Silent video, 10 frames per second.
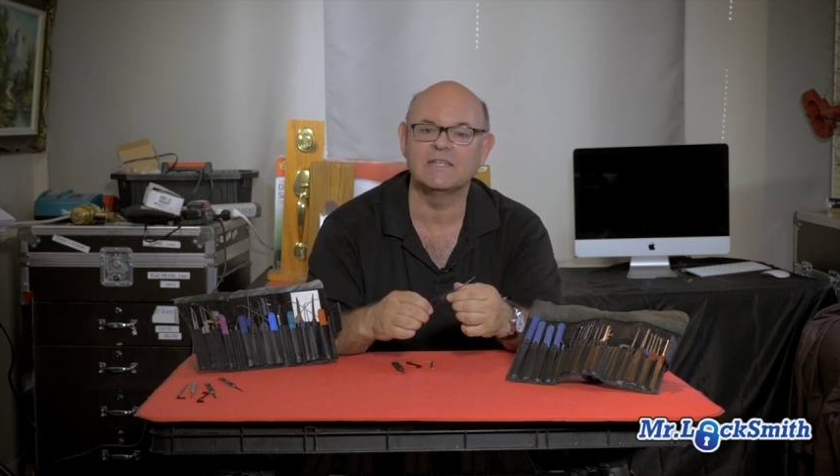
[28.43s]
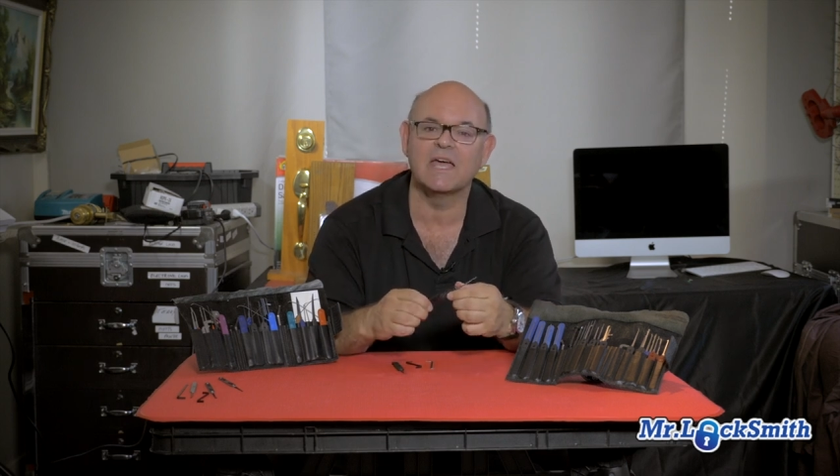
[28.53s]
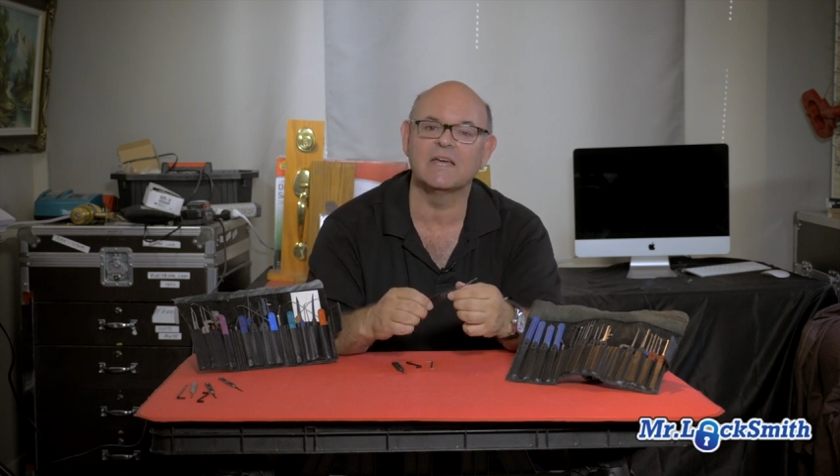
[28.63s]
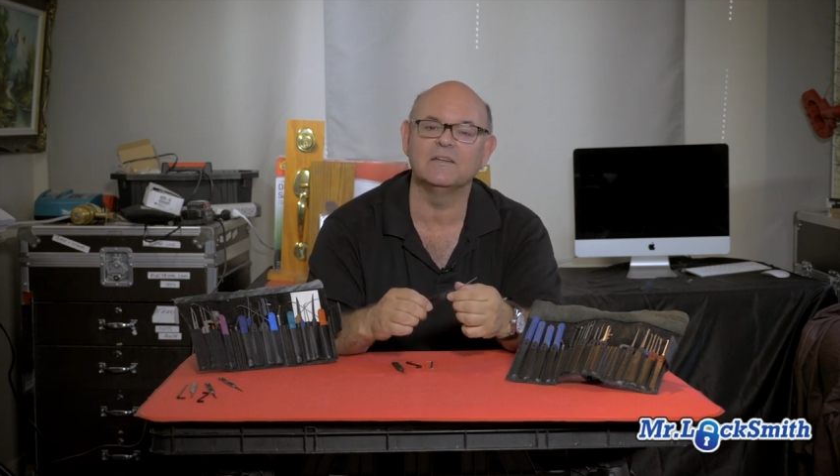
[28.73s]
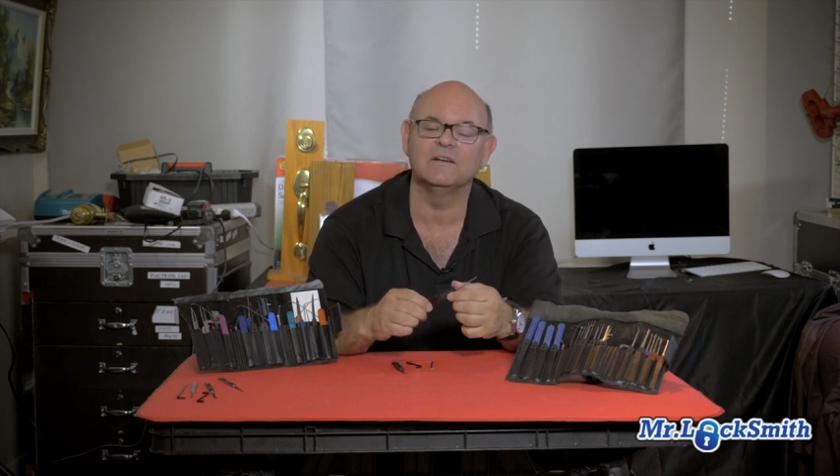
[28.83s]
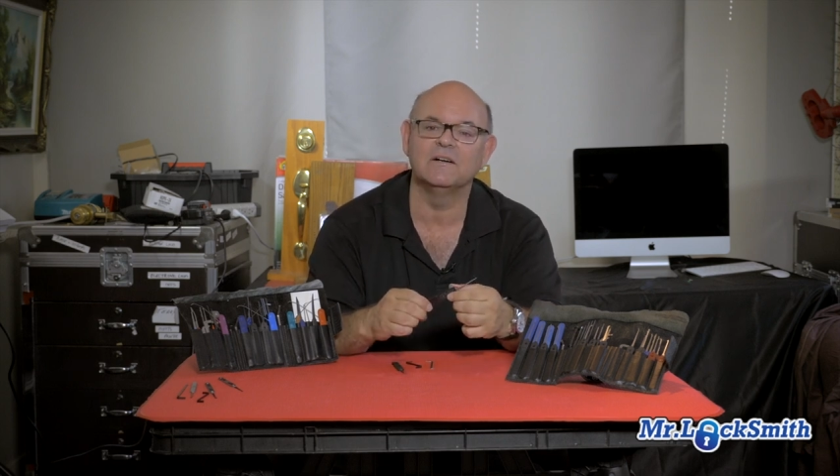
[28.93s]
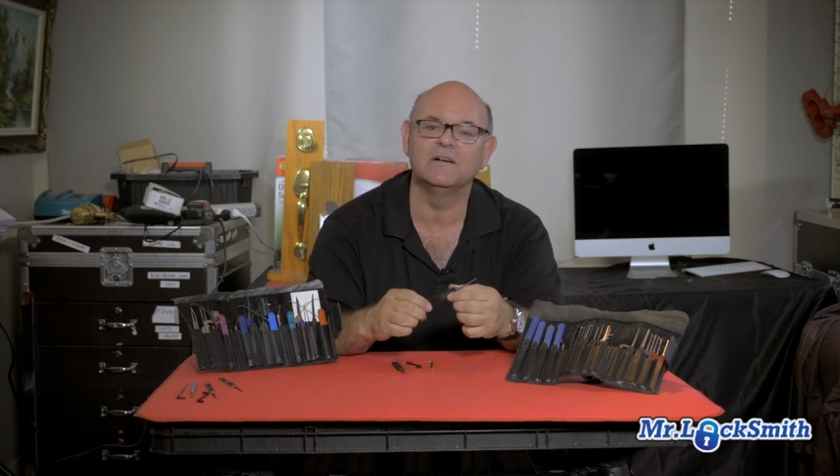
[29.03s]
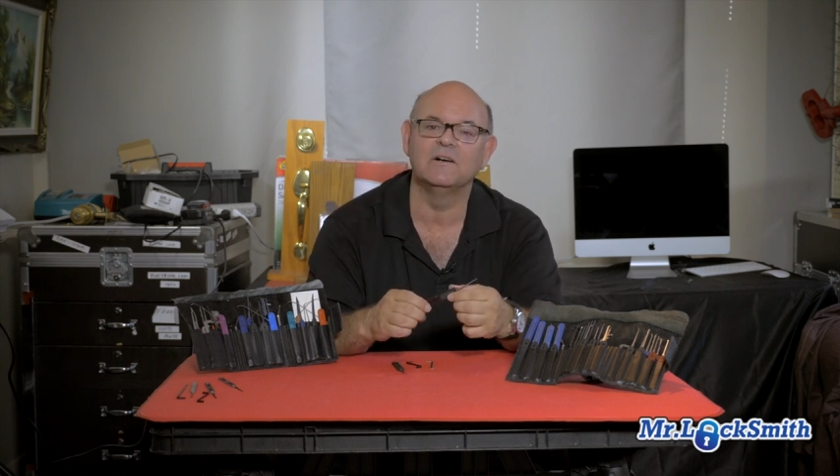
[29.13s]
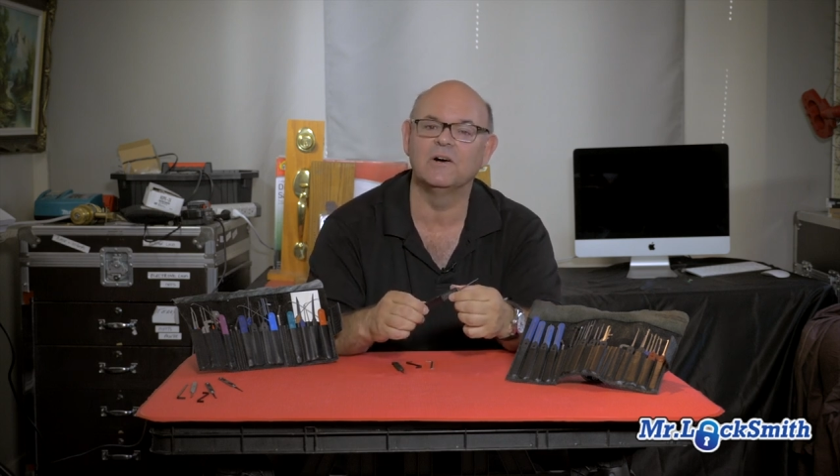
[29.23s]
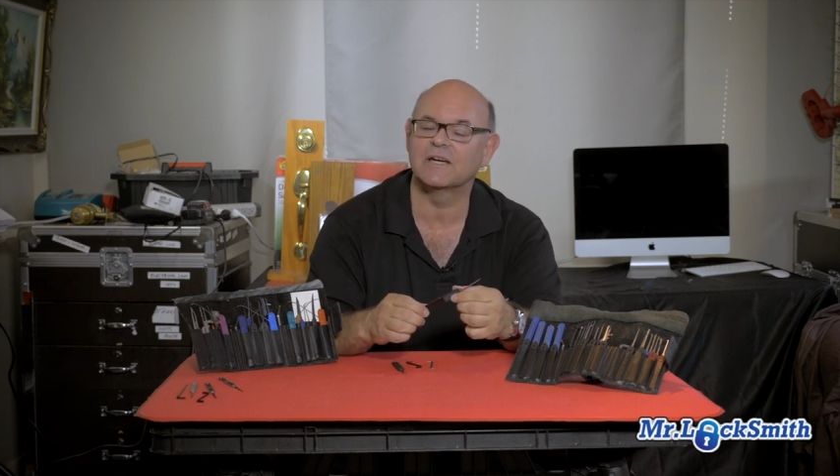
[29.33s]
Hand
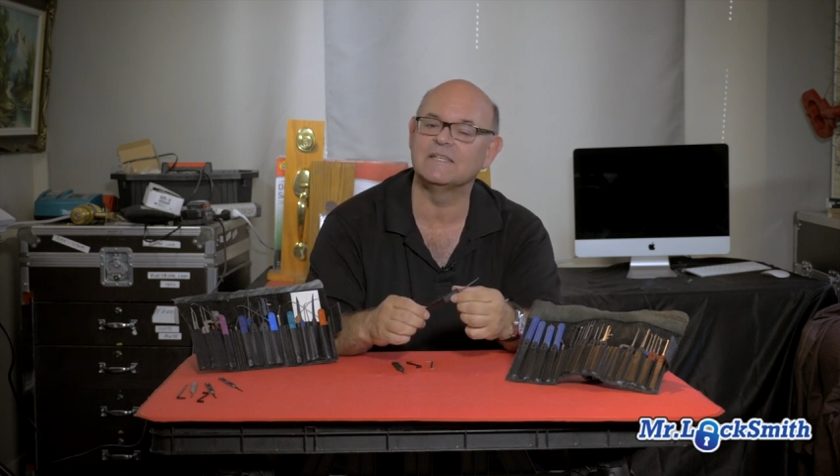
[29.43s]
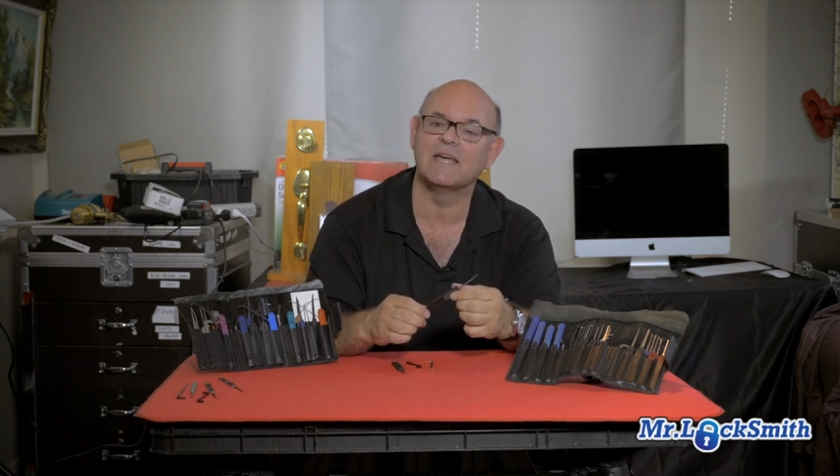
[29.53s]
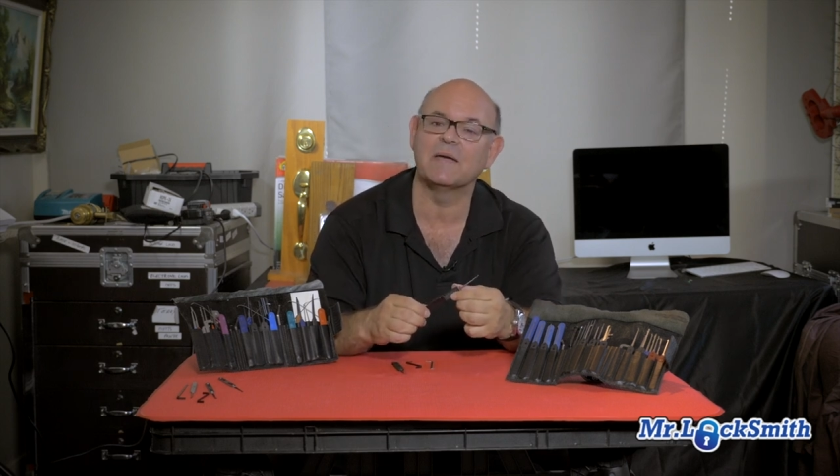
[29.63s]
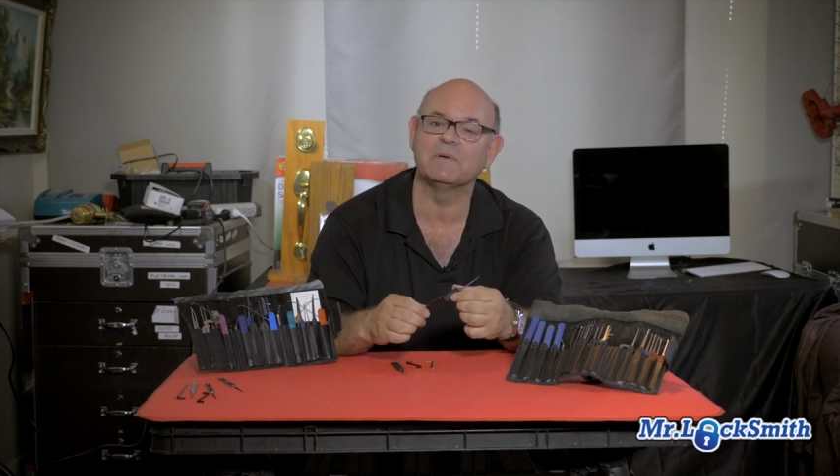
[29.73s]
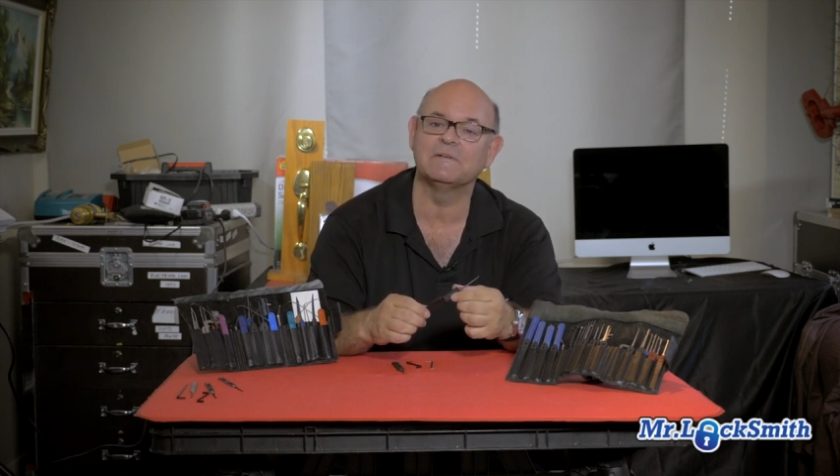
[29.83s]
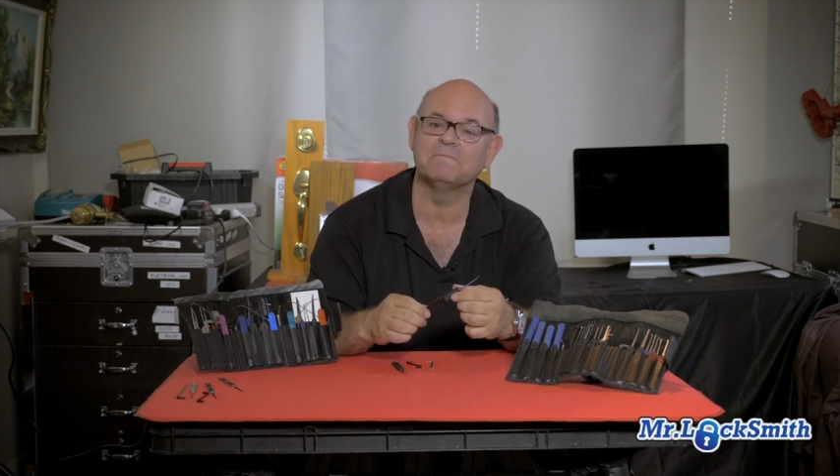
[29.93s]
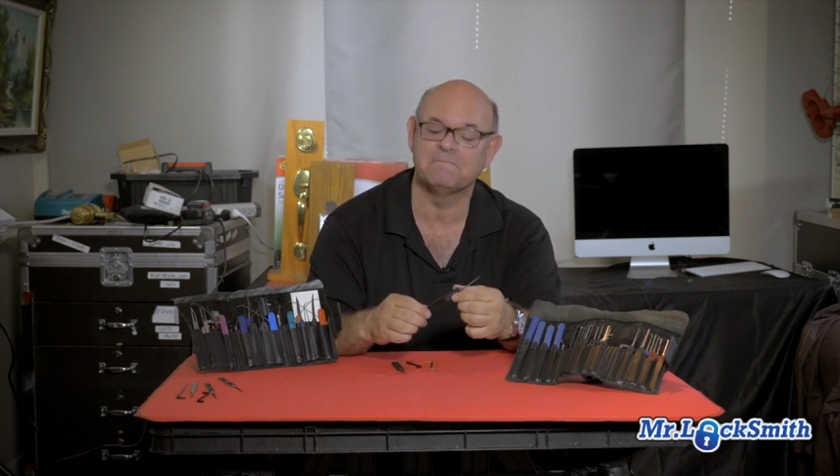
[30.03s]
hook and diamond.